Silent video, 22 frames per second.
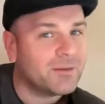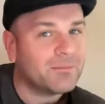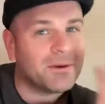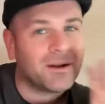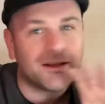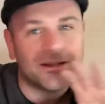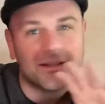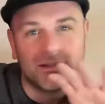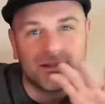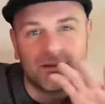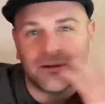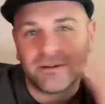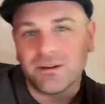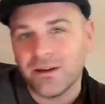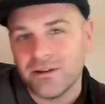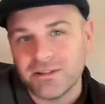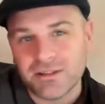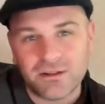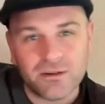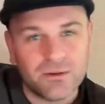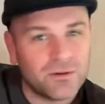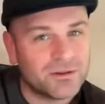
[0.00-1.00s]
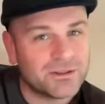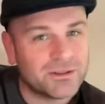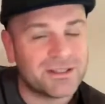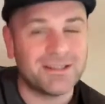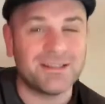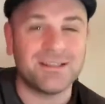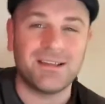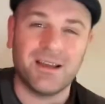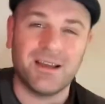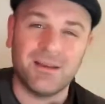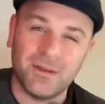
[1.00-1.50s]
Plus, there are loads of
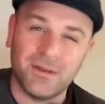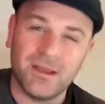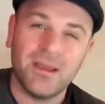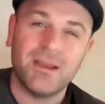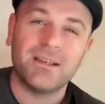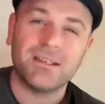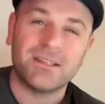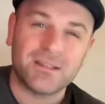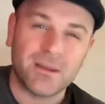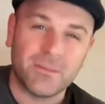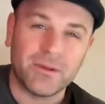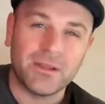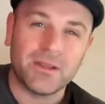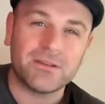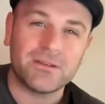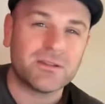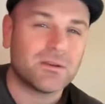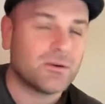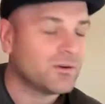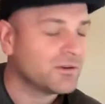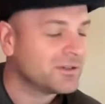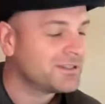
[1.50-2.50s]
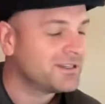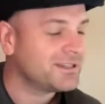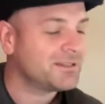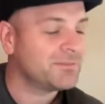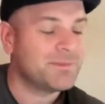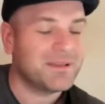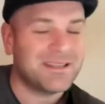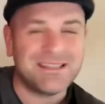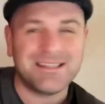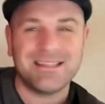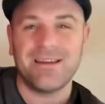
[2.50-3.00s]
courses, and some of those courses
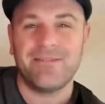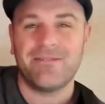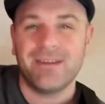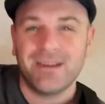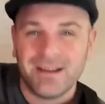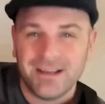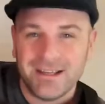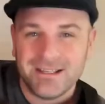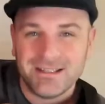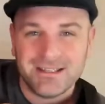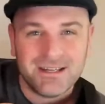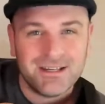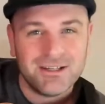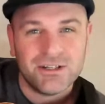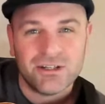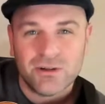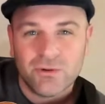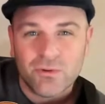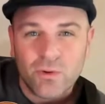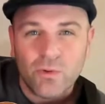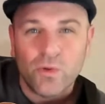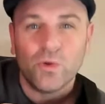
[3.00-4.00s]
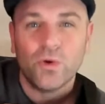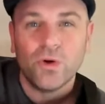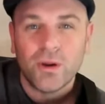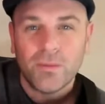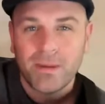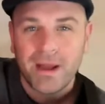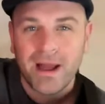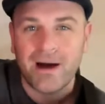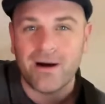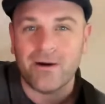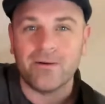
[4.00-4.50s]
specifically teach you all
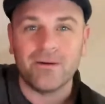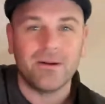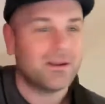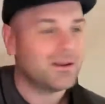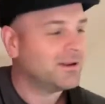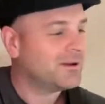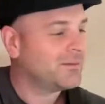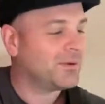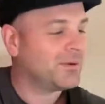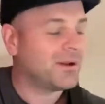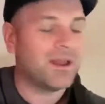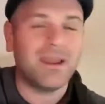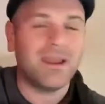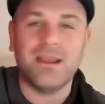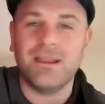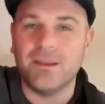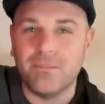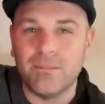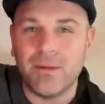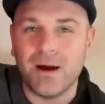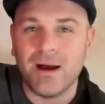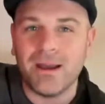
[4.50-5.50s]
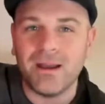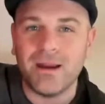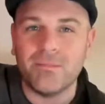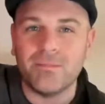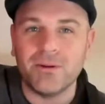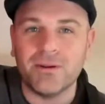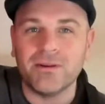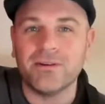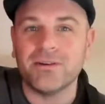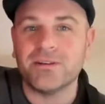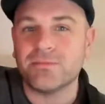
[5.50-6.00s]
about playing the minor
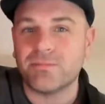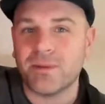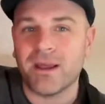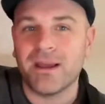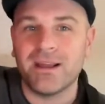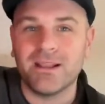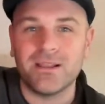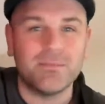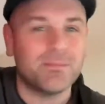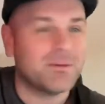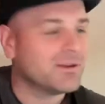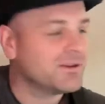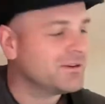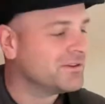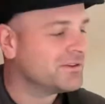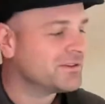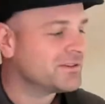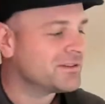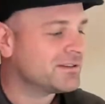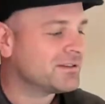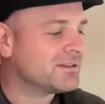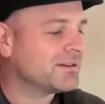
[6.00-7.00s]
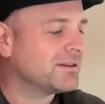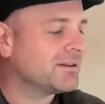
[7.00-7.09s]
blues, playing the blues,